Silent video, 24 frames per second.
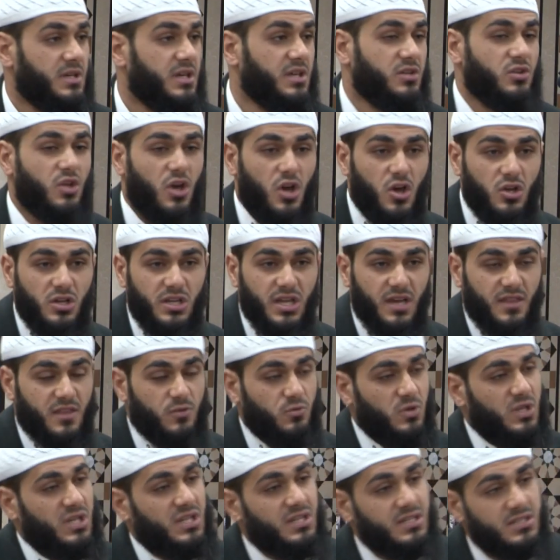Not only are they
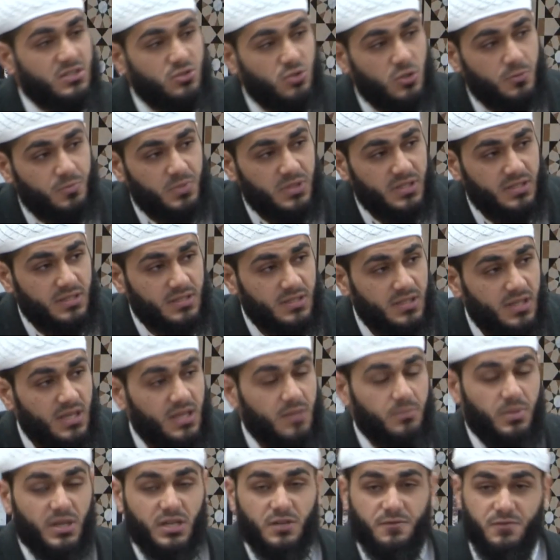willingly stripping,
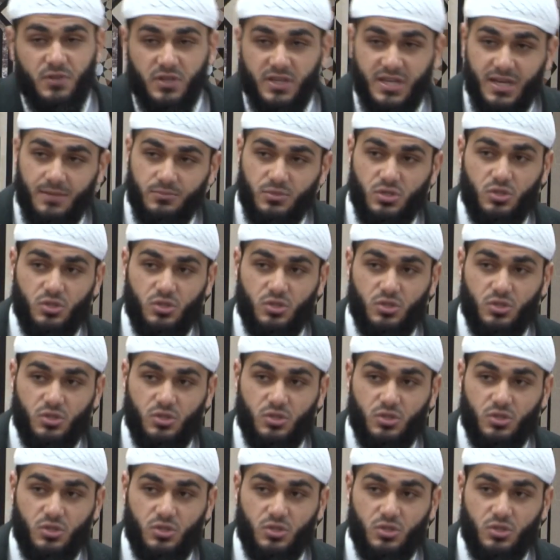but if you come to